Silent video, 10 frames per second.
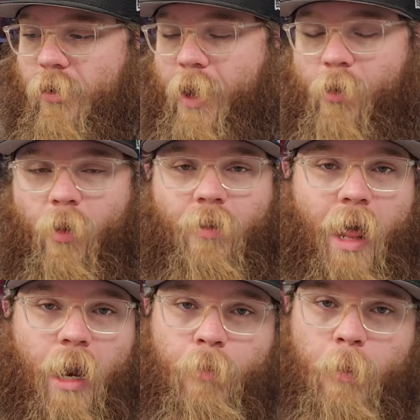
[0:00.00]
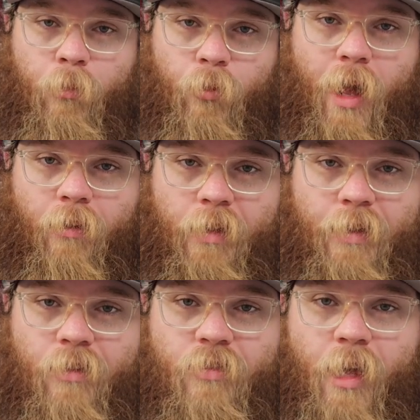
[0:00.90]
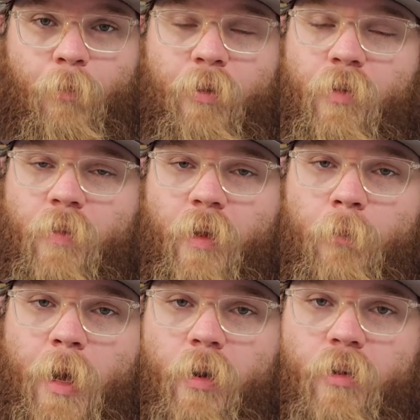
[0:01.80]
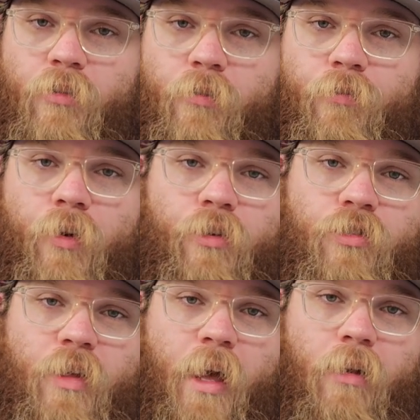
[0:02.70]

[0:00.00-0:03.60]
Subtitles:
I know a lot of people do not like that set, but if you think about it, it's the first